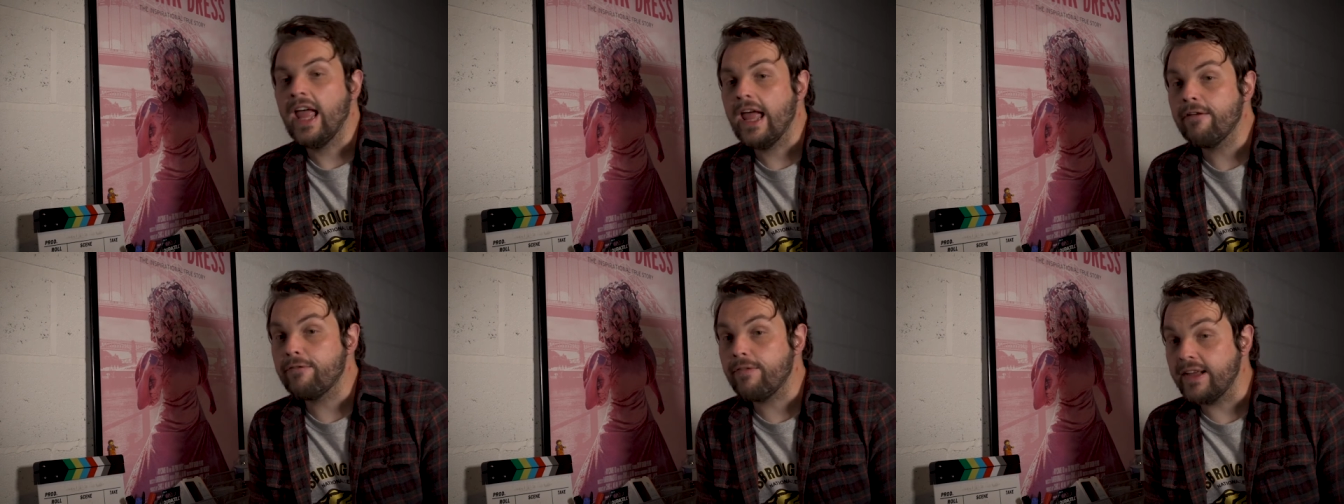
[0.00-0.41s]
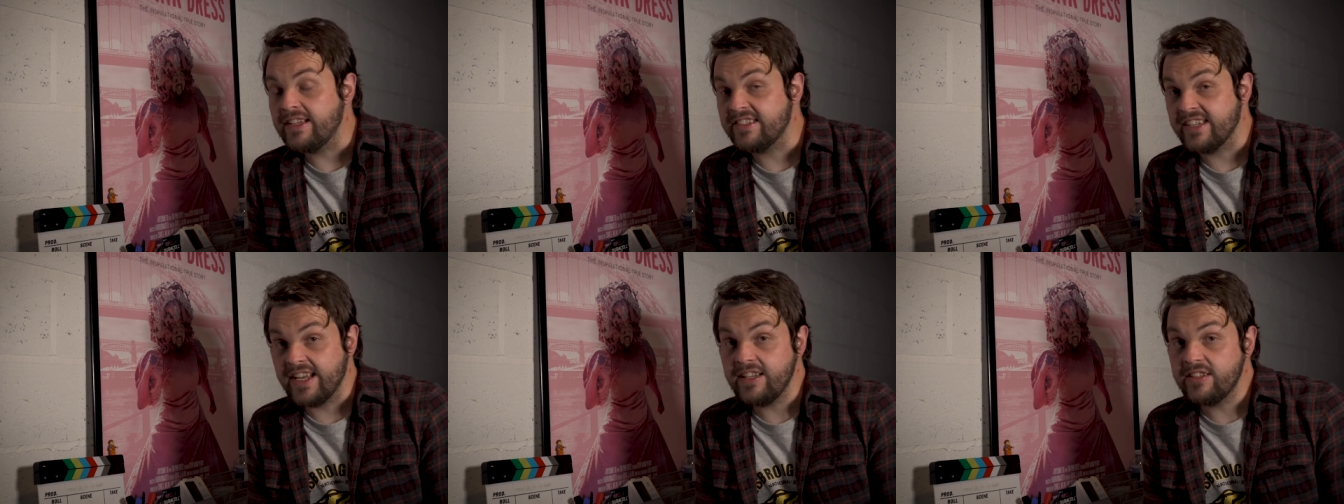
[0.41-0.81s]
If they
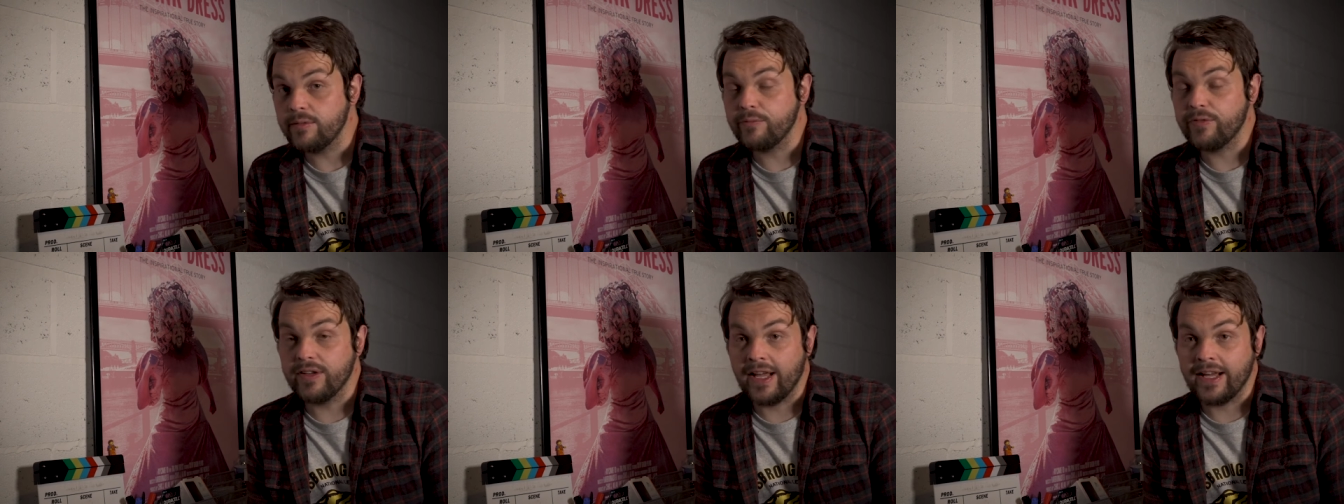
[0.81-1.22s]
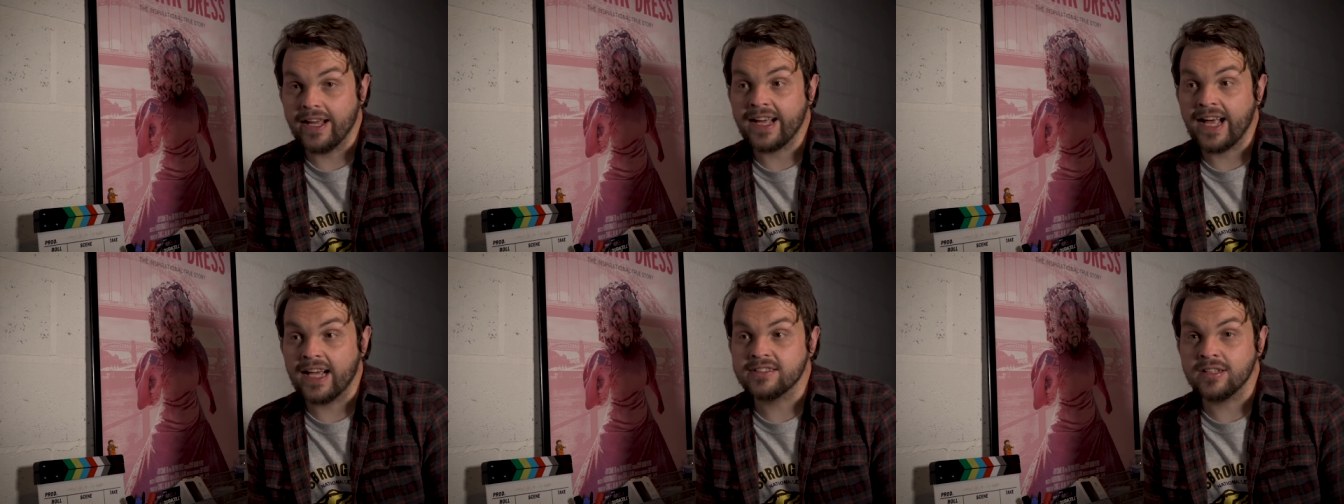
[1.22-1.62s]
see something like a
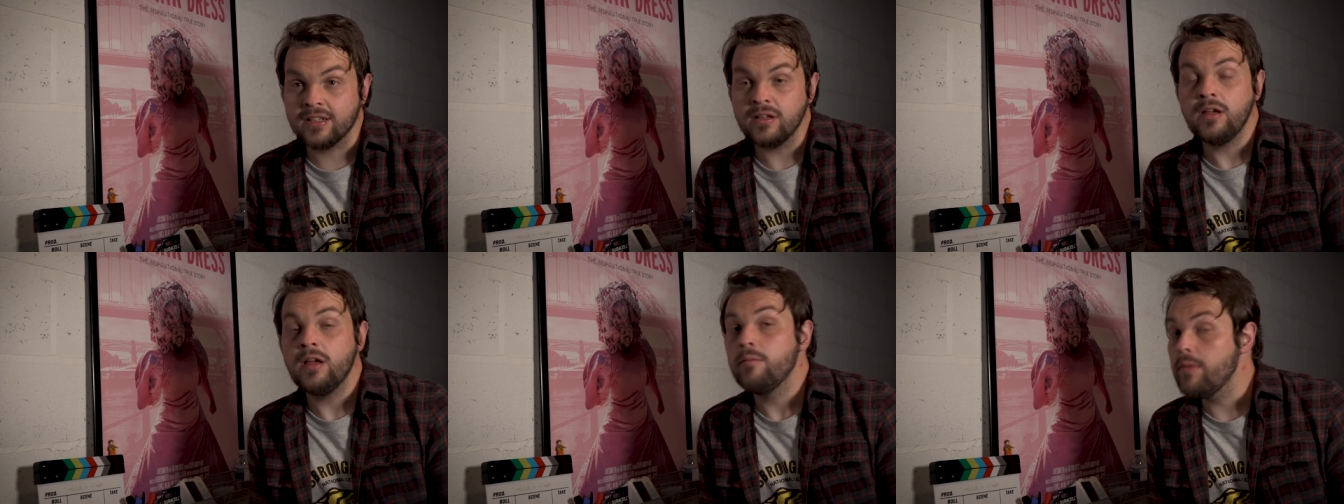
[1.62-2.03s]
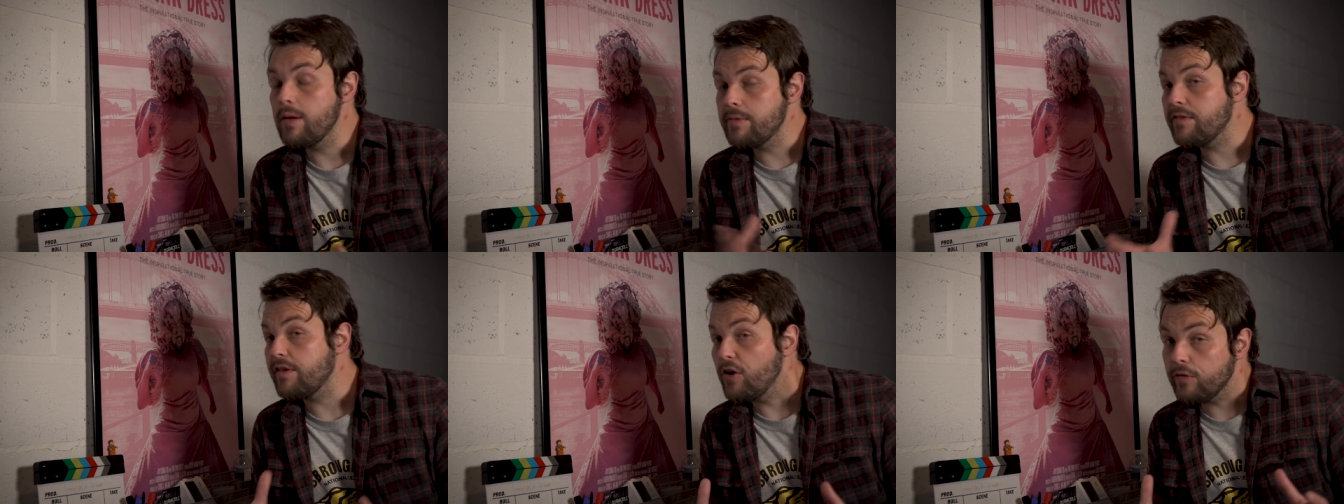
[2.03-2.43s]
castle,
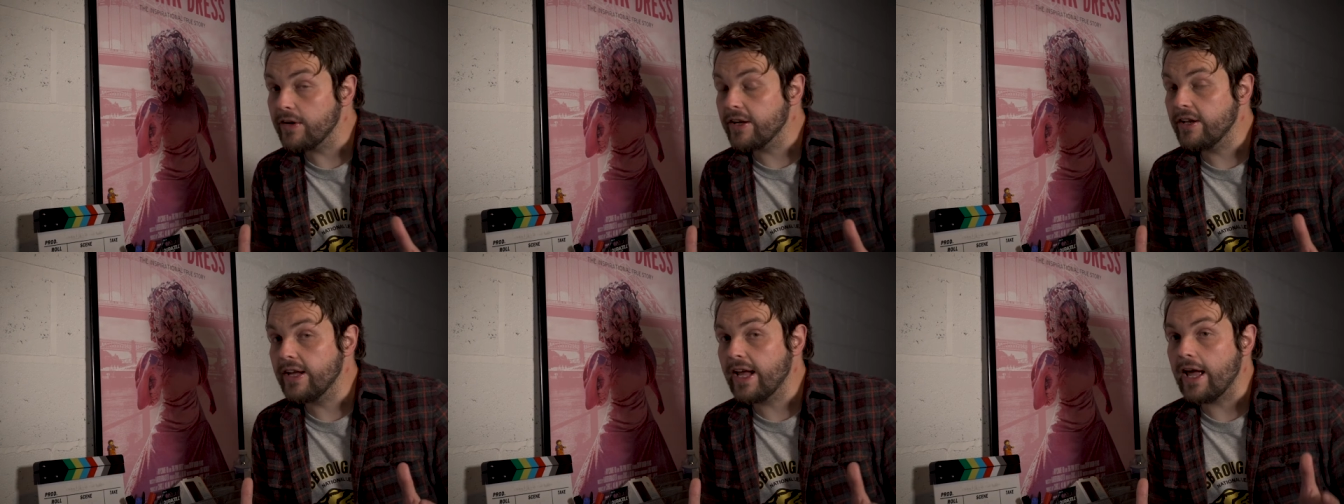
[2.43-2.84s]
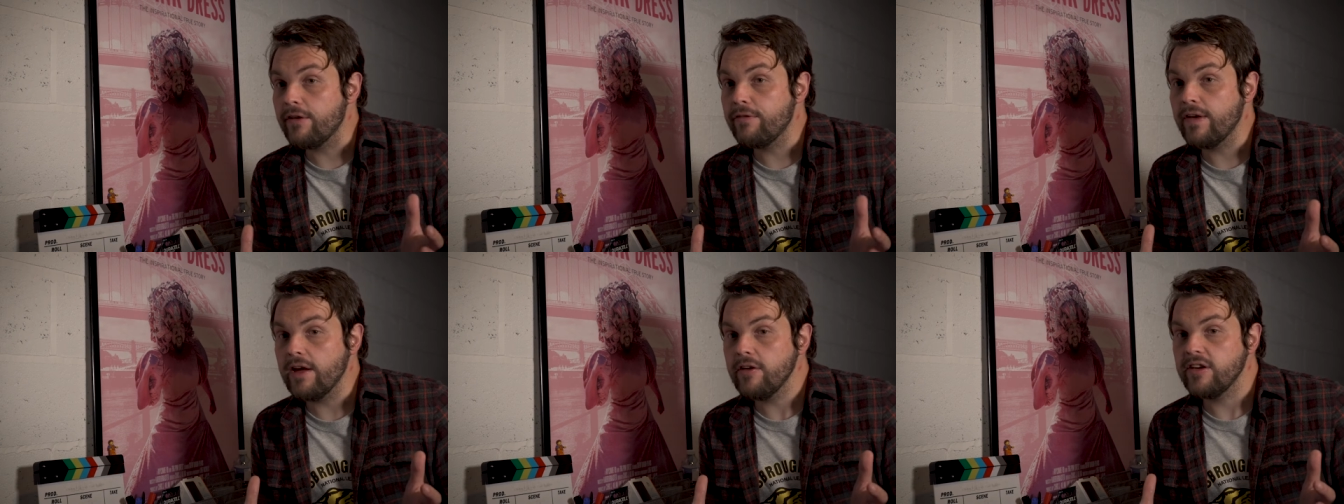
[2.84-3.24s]
maybe they know they're going to get a
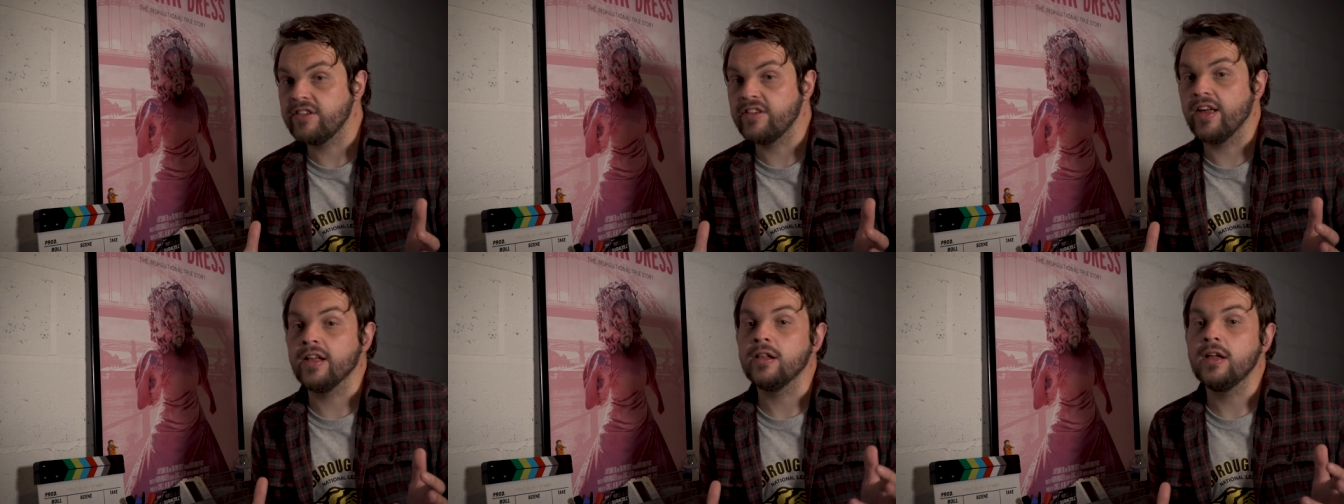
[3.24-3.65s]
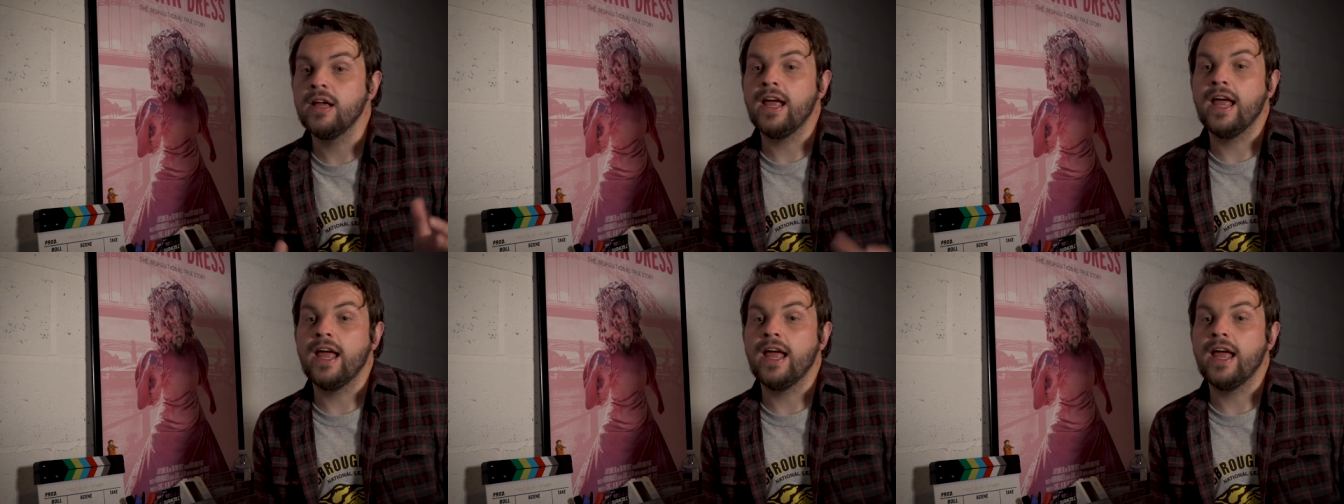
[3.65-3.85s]
fairy tale.